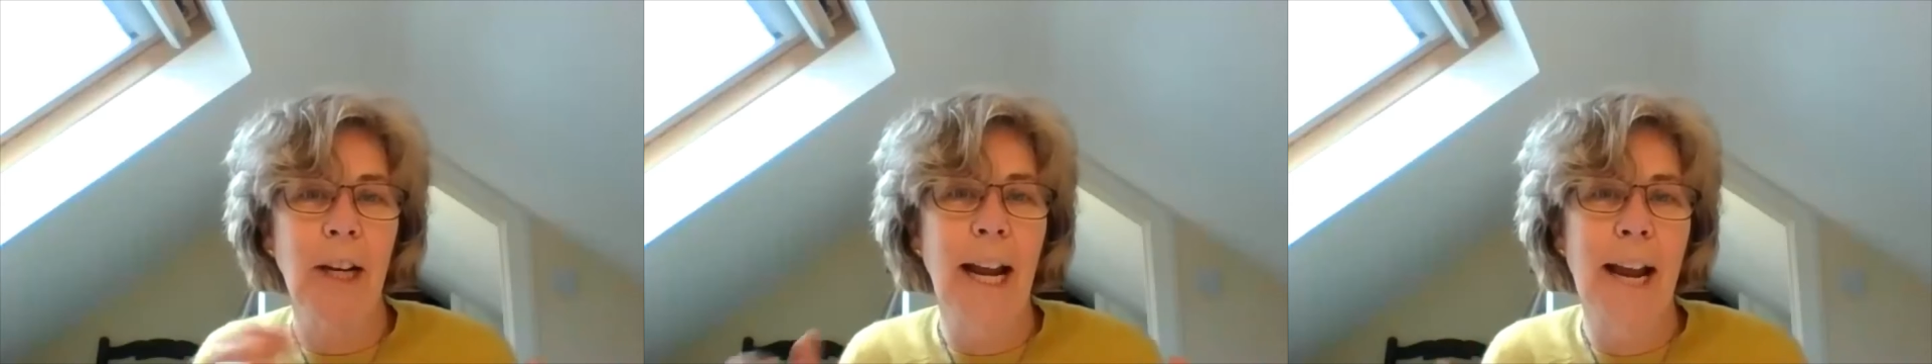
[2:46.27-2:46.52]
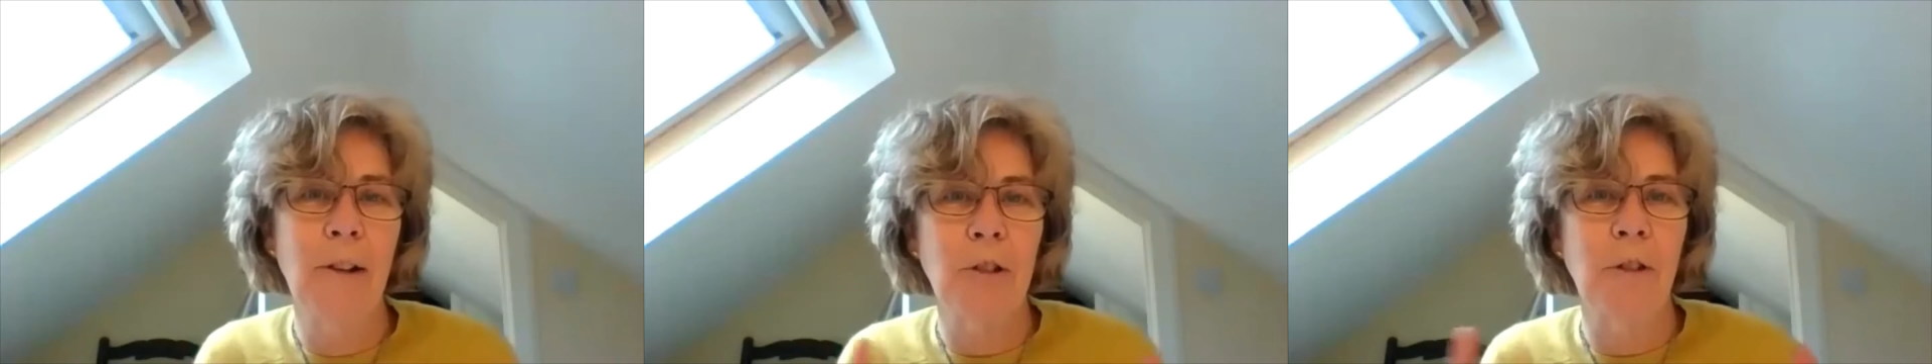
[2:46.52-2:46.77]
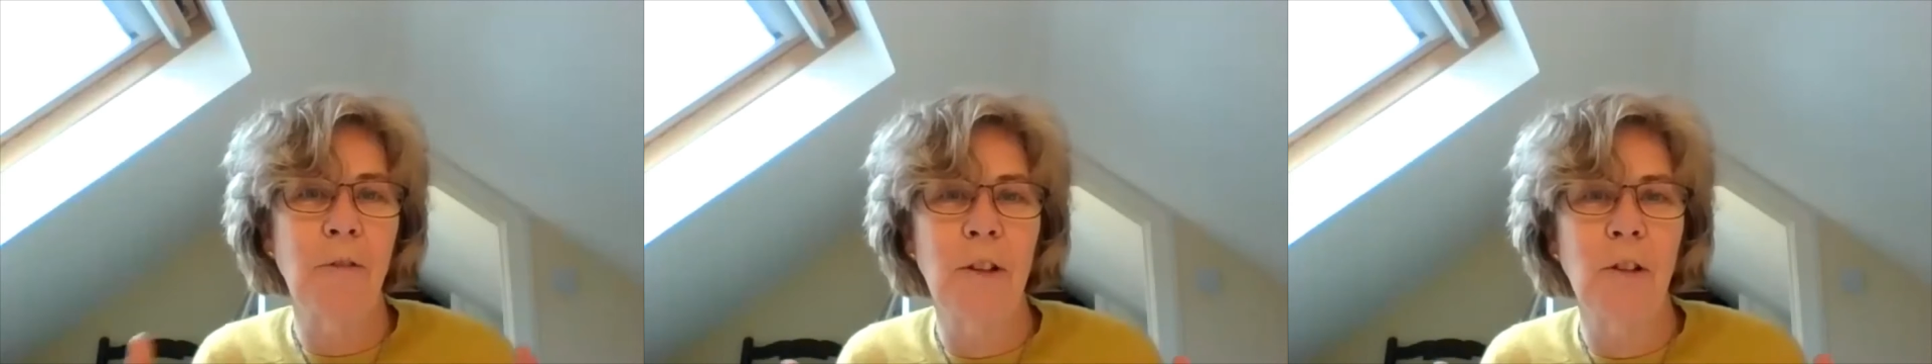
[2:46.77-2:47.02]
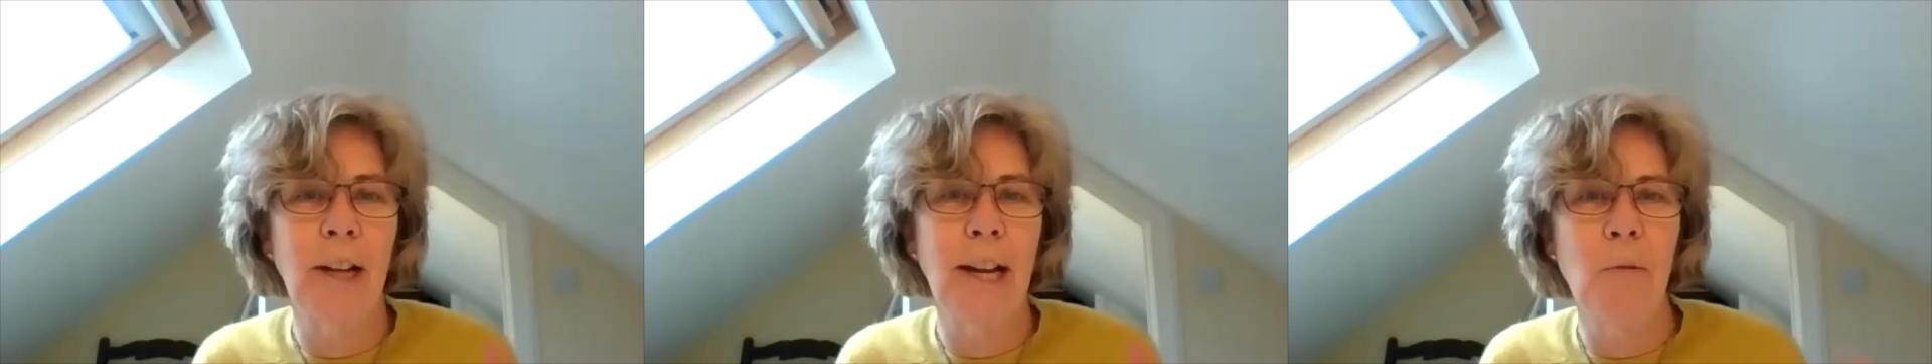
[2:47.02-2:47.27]
and how do you
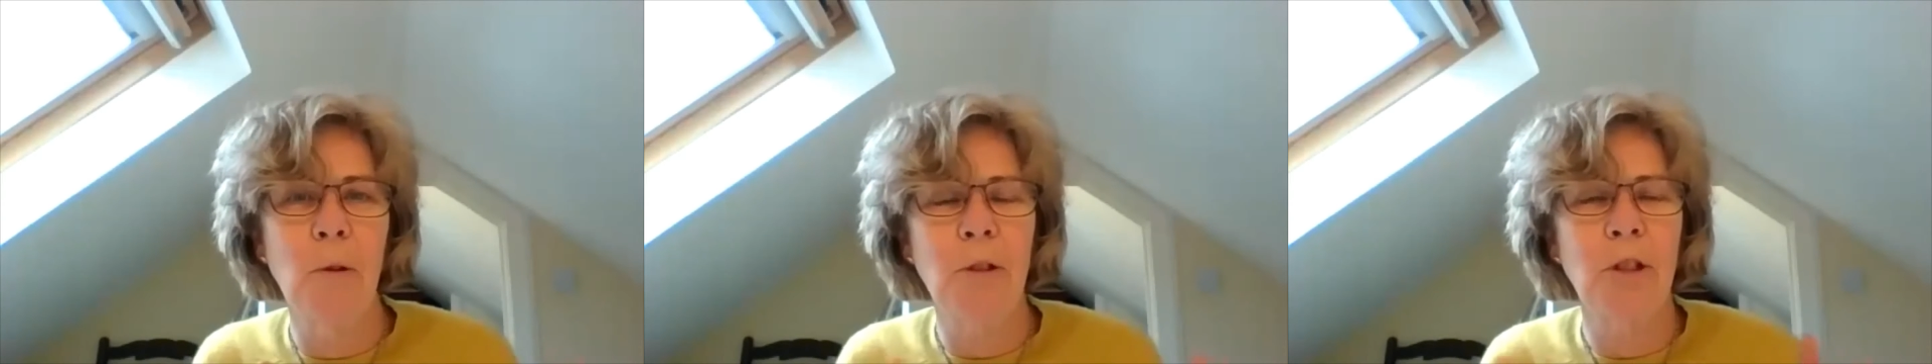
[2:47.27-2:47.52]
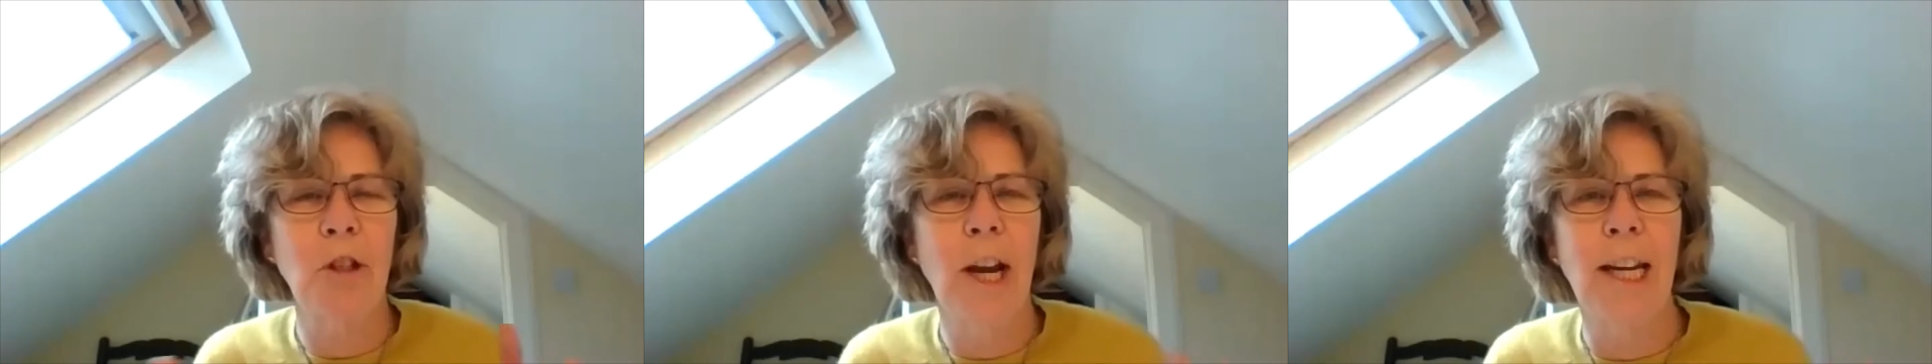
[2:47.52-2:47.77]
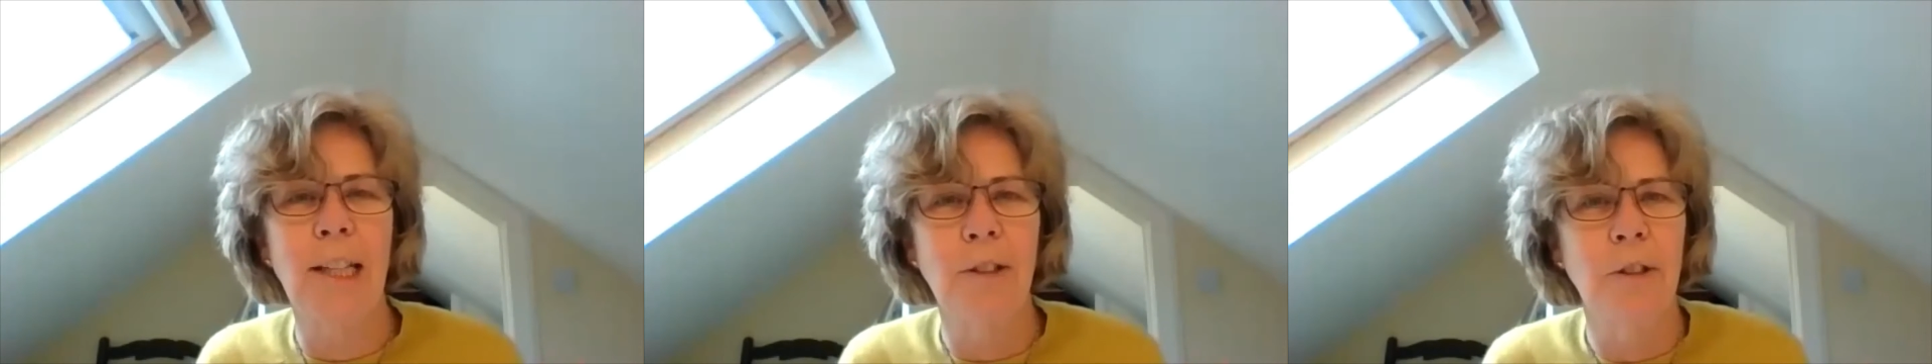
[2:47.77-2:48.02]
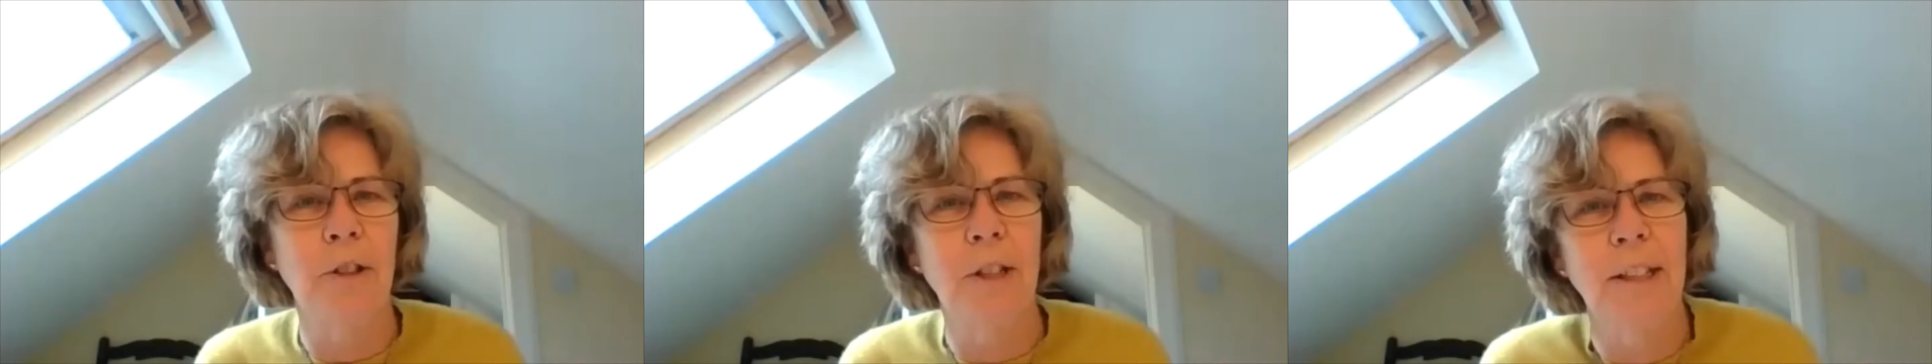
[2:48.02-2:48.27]
feel now? What's
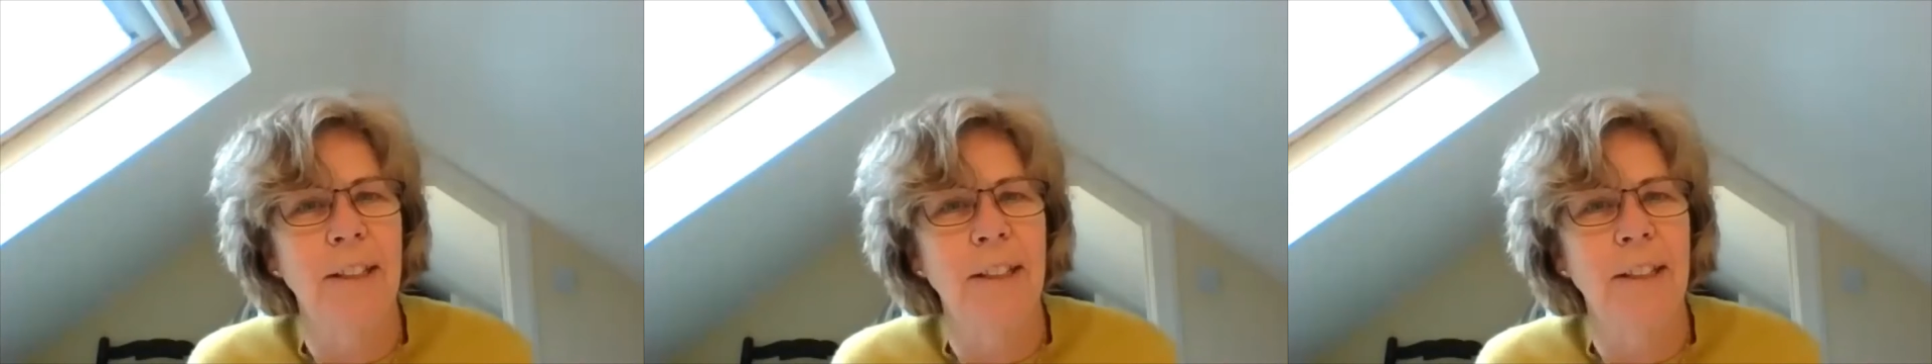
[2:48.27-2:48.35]
changed?